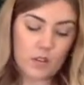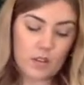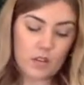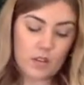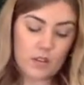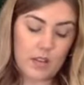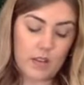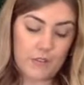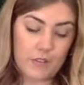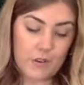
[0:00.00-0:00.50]

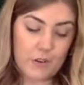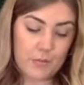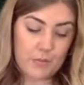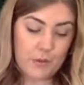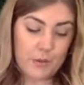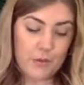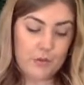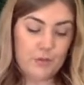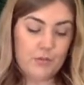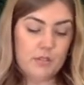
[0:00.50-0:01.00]
lavender
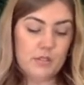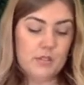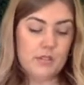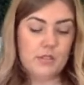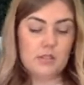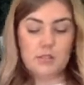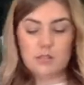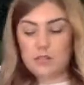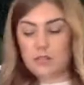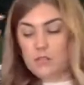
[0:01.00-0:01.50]

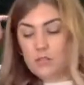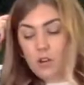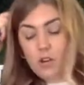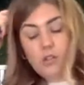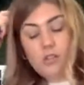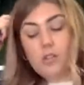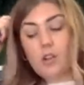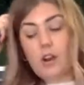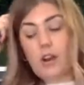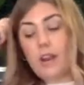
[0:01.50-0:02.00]
moons, or
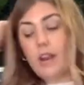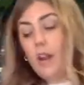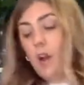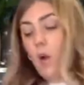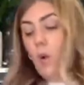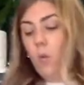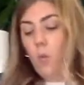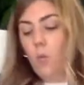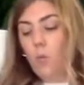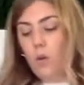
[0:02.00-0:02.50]
sorry,
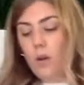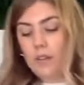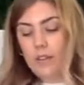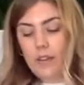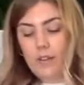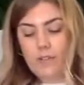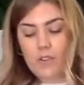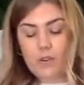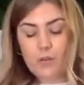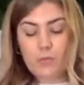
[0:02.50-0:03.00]
1
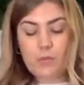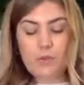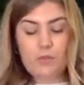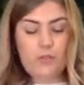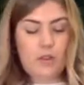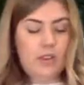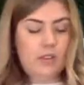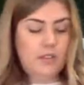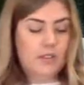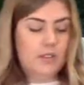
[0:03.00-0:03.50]
lavender
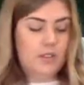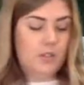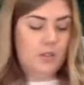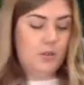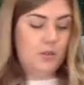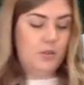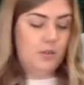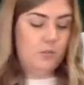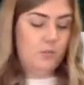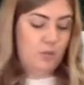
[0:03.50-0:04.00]
moon and
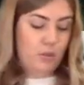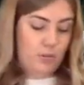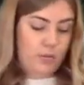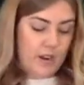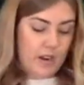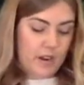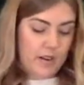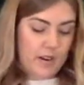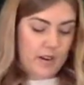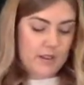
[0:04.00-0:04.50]
2
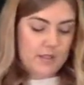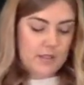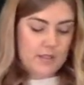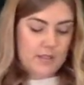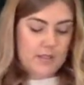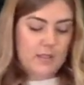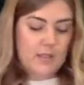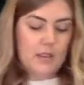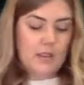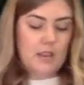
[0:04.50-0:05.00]

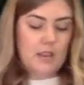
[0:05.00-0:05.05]
blueberries